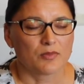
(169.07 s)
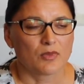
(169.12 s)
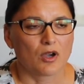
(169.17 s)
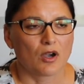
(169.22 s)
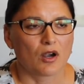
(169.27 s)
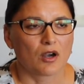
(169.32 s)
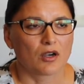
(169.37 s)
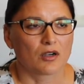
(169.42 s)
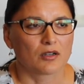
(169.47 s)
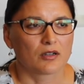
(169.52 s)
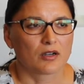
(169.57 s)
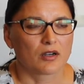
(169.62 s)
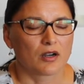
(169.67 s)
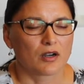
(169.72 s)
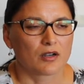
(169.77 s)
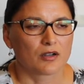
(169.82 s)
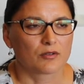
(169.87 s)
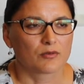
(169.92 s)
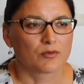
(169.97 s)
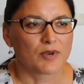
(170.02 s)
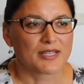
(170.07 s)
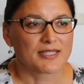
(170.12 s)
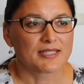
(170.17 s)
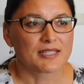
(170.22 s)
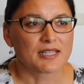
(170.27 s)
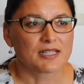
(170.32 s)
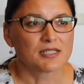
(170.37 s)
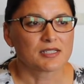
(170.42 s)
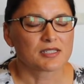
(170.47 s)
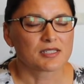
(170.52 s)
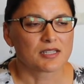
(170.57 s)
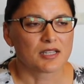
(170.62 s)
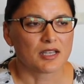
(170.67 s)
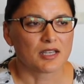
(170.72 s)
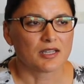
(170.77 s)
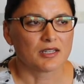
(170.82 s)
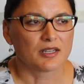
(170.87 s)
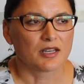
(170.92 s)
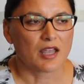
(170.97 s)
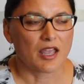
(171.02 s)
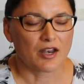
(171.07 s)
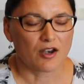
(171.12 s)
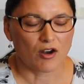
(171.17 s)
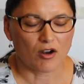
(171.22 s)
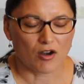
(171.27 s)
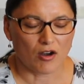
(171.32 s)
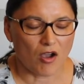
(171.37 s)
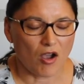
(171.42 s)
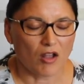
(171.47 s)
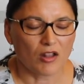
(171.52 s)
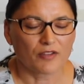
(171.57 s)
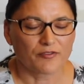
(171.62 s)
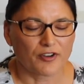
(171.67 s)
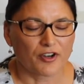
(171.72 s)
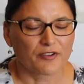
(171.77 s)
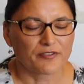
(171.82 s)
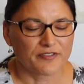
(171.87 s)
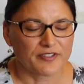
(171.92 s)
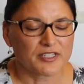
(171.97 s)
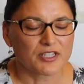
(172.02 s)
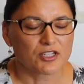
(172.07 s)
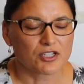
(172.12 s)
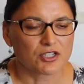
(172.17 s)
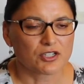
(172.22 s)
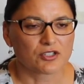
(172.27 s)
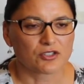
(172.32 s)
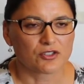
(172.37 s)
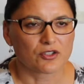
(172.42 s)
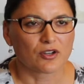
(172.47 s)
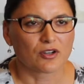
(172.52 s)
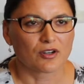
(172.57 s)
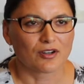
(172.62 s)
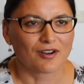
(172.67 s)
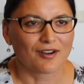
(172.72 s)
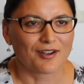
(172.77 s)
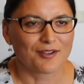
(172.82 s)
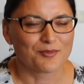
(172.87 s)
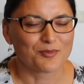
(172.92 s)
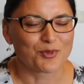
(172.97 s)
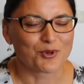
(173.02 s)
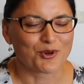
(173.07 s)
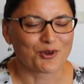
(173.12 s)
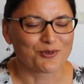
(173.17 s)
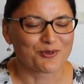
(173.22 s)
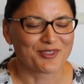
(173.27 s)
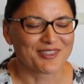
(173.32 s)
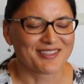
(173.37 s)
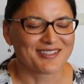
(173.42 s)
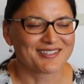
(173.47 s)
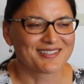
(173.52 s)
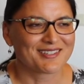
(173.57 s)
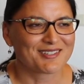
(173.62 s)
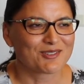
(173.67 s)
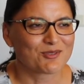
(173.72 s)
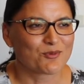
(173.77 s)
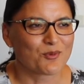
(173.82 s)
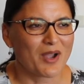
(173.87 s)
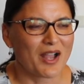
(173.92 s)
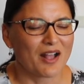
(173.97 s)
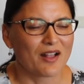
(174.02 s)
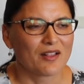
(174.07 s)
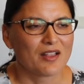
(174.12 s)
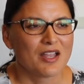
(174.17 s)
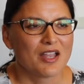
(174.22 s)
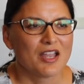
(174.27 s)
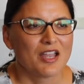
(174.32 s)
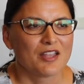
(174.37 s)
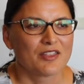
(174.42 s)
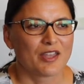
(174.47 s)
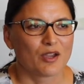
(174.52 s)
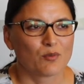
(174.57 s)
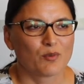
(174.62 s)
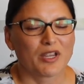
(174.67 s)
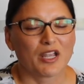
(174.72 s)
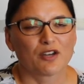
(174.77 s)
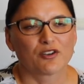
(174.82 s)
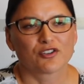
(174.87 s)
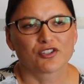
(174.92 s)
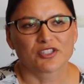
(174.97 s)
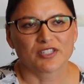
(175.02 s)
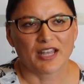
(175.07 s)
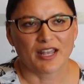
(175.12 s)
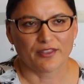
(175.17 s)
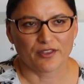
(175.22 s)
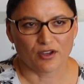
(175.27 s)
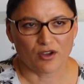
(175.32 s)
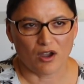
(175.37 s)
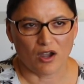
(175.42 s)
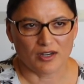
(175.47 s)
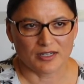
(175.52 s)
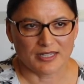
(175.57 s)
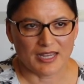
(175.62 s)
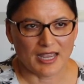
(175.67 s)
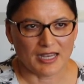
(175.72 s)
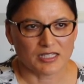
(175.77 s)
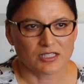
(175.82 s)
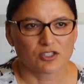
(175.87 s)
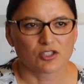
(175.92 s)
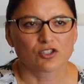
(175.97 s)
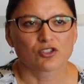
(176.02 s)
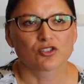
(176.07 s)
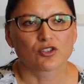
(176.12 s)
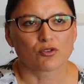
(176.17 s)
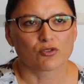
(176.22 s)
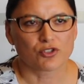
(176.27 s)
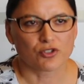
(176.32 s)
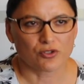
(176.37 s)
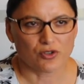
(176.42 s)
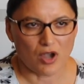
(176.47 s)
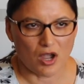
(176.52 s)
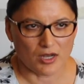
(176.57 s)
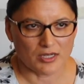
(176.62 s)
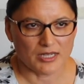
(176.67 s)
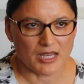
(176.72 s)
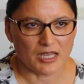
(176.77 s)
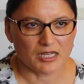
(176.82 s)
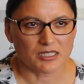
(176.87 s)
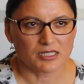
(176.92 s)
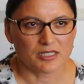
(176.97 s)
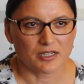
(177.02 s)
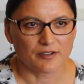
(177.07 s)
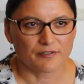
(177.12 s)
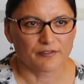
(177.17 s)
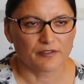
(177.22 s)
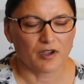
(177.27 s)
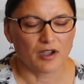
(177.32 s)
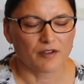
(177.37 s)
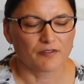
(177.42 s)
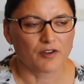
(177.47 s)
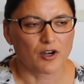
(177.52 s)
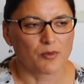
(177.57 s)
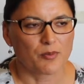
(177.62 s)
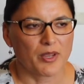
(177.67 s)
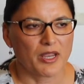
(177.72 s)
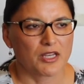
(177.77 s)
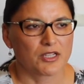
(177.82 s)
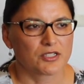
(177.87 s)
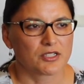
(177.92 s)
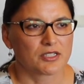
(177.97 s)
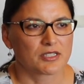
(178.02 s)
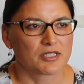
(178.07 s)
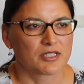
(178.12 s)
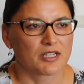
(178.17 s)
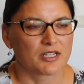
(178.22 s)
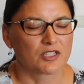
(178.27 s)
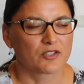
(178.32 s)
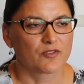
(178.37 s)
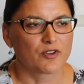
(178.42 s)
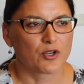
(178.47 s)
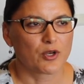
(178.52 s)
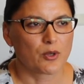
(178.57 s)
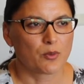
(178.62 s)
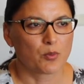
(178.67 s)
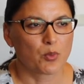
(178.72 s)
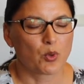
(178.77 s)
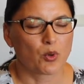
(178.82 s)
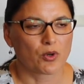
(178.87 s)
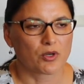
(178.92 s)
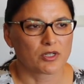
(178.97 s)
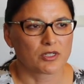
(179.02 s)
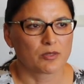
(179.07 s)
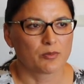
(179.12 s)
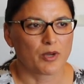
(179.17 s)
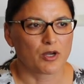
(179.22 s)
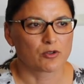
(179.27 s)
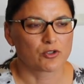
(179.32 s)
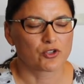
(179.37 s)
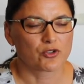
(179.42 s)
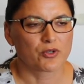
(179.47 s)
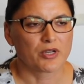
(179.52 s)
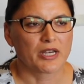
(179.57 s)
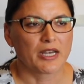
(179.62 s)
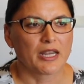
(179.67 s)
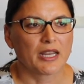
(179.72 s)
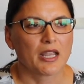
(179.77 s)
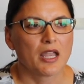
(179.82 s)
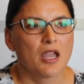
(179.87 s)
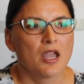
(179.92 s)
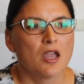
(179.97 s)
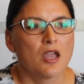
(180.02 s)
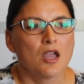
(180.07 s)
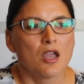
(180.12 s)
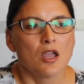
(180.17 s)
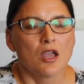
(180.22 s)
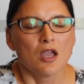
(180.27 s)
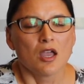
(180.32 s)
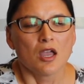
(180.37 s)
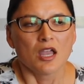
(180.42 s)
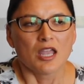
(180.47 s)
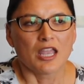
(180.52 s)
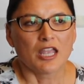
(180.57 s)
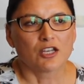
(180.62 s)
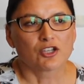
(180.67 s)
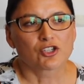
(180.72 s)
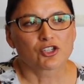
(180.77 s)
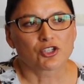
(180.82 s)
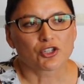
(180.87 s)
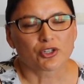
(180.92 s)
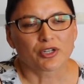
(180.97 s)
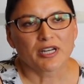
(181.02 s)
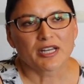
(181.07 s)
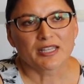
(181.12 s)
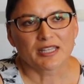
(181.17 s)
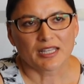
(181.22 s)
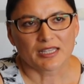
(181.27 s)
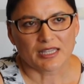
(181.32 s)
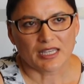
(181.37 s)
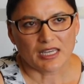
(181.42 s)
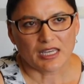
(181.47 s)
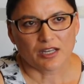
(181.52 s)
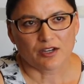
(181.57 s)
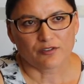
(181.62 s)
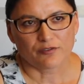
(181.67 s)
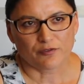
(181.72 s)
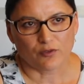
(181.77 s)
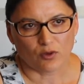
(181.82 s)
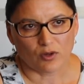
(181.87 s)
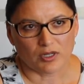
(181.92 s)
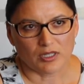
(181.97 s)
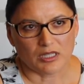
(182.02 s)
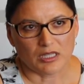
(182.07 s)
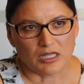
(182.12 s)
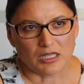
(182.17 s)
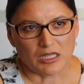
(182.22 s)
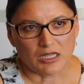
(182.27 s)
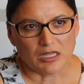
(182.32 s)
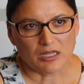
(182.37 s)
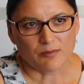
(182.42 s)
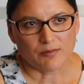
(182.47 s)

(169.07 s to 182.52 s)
our residents and all of our physicians are on board with this as well, that we understand the context, the social context of our patients, and it's very important about treating. Ensuring that they can afford the